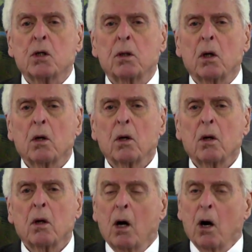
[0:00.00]
it,
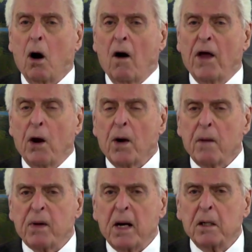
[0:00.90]
are they
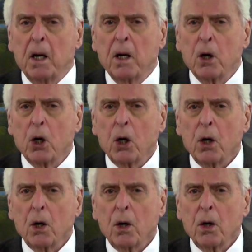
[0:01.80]
repenting?
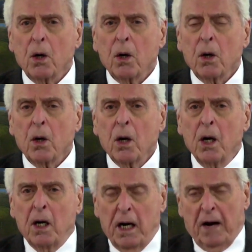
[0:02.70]

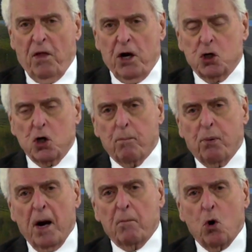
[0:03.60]
And the
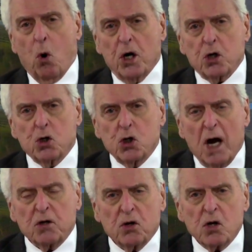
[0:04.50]
Supreme Court
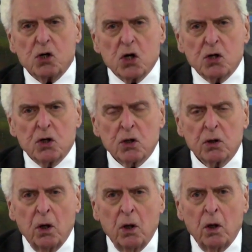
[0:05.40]
justices
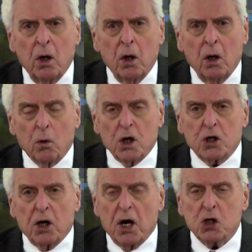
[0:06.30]

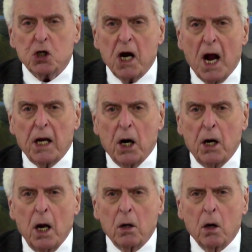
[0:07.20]
which initiated
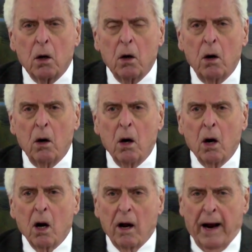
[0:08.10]
it,
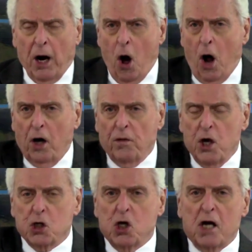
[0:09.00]
and all of
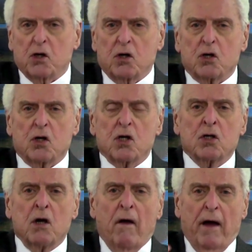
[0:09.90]
the
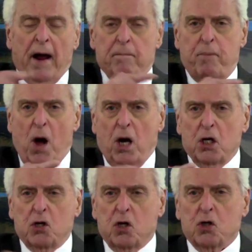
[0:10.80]
justices and
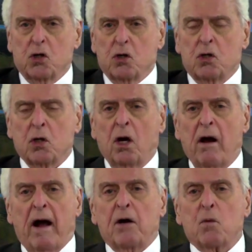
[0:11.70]
politicians
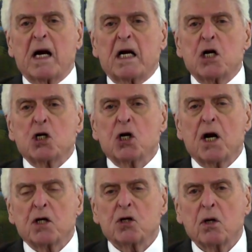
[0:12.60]
and
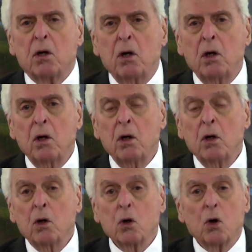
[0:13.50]
religionists
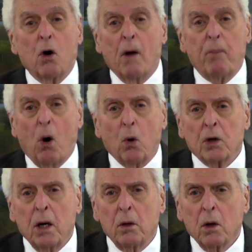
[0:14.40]
who uphold it,